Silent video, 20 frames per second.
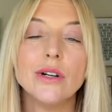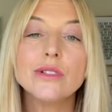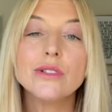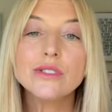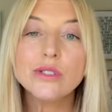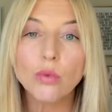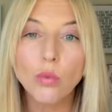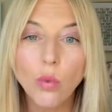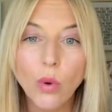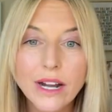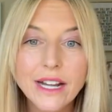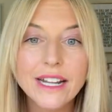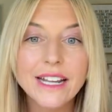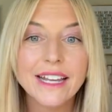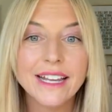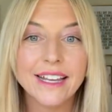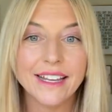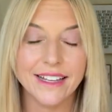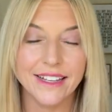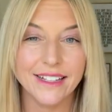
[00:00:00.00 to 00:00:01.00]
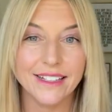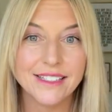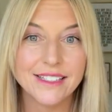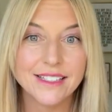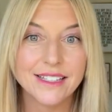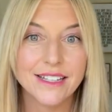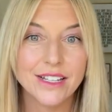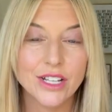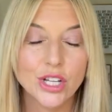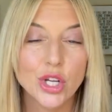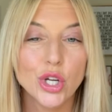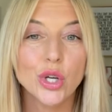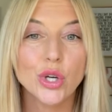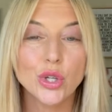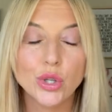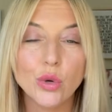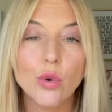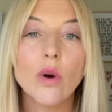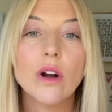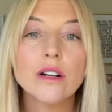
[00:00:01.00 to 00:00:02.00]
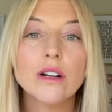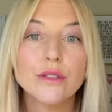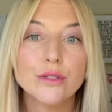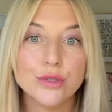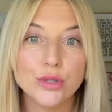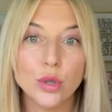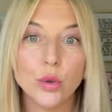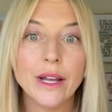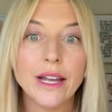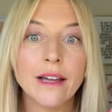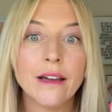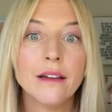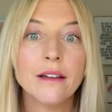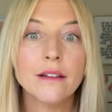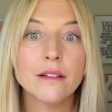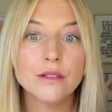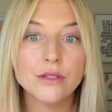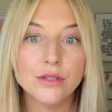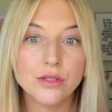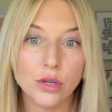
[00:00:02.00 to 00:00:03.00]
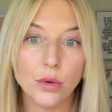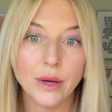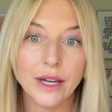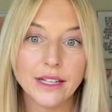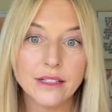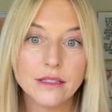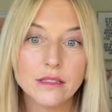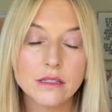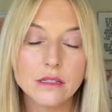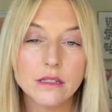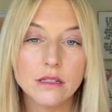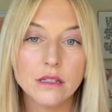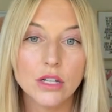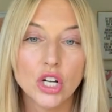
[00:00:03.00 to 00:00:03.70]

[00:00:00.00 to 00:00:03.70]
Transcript: to what it is you are doing to it.